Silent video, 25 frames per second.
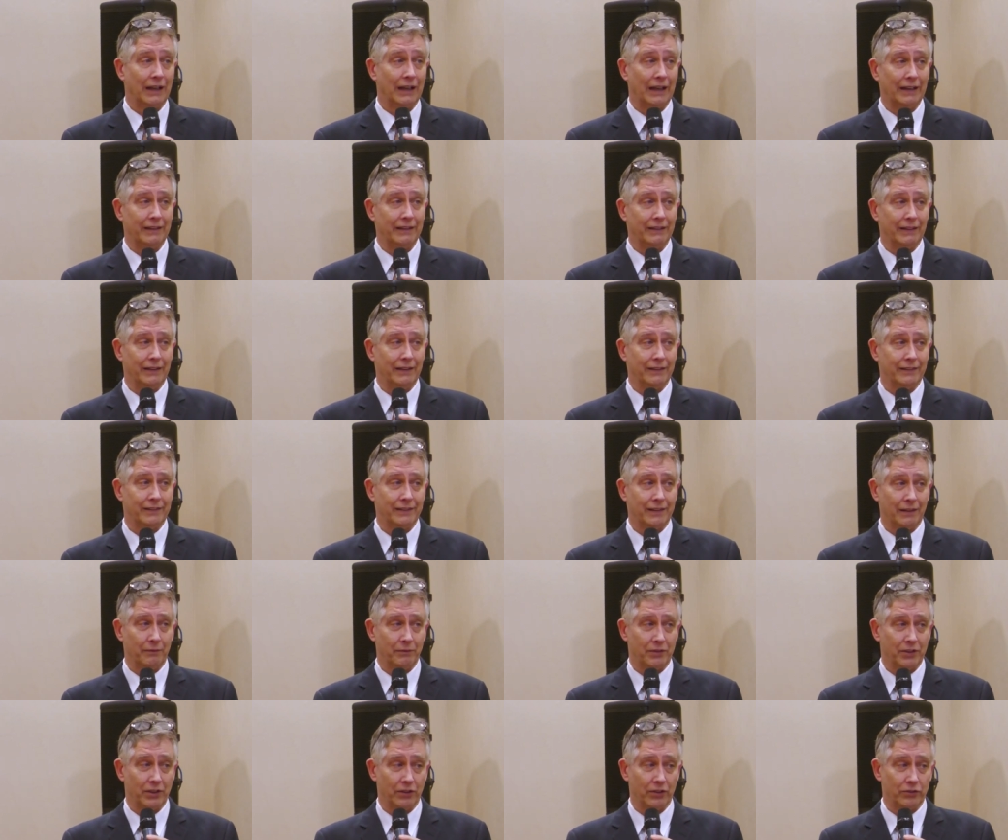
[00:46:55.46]
And this
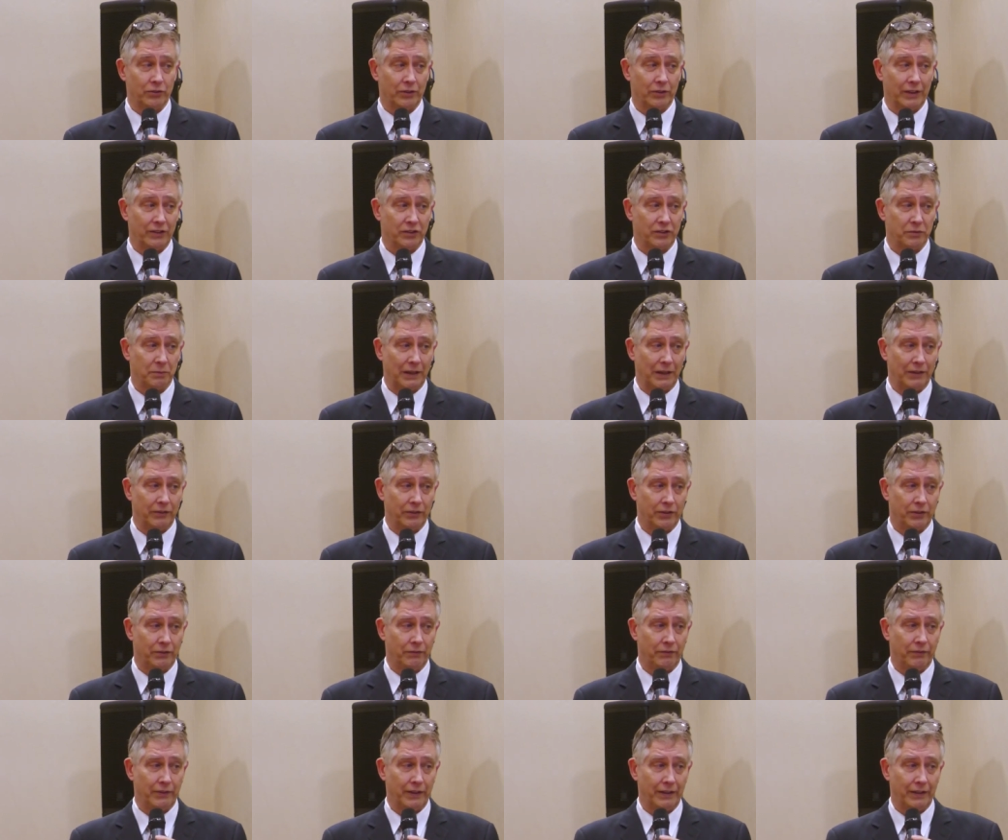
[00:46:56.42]
stem cell transplant
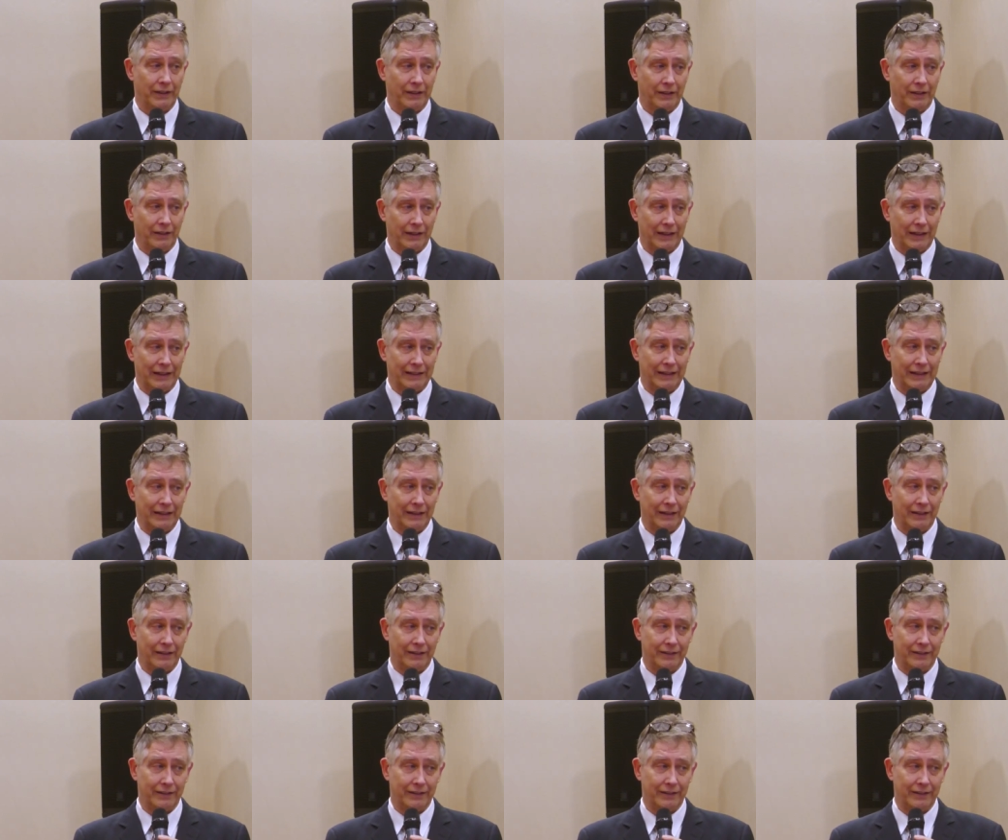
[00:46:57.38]
was a very good idea.